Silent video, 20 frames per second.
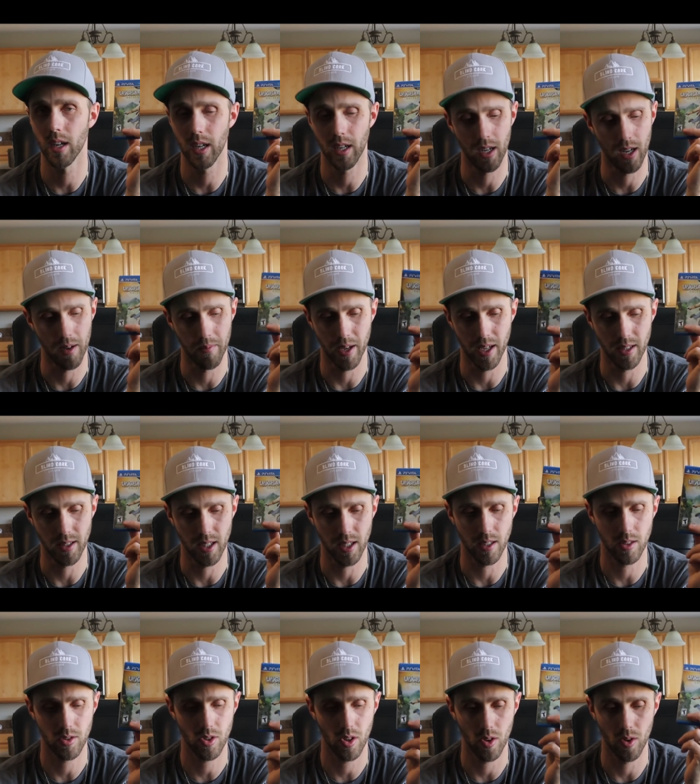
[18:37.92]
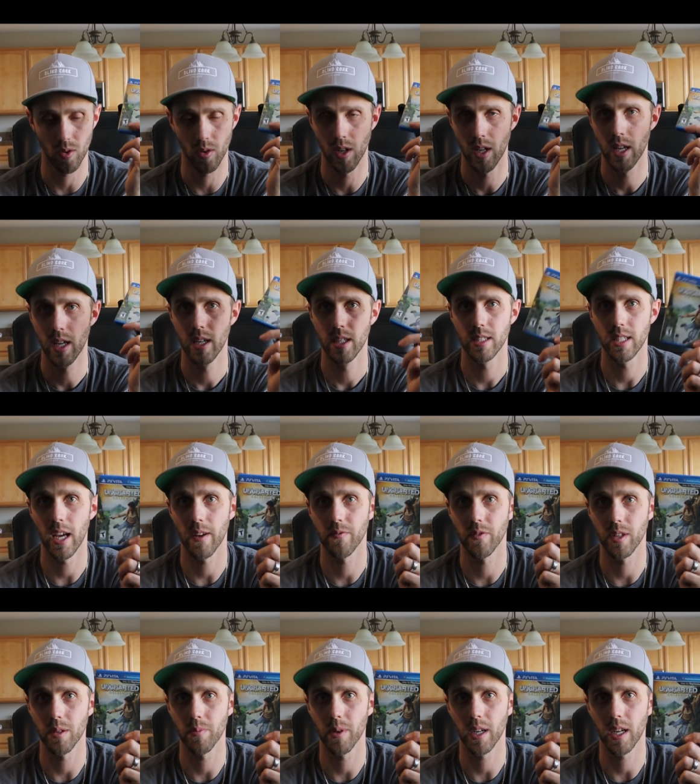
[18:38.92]
amazing. So
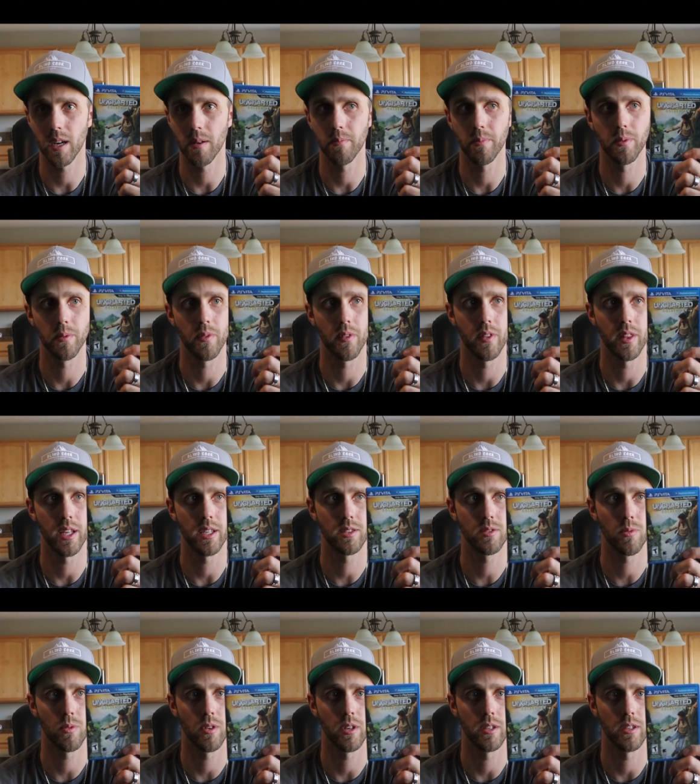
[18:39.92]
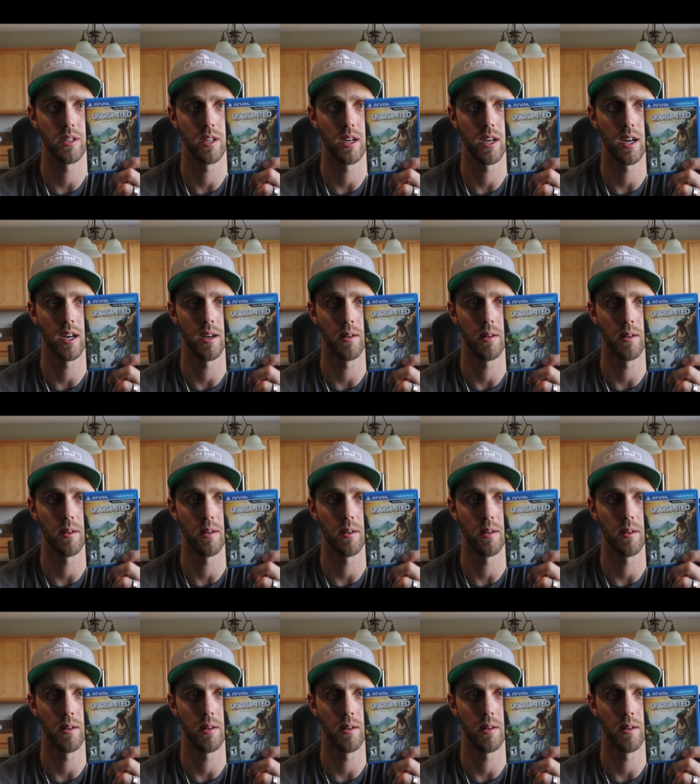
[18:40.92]
definitely pick up this one.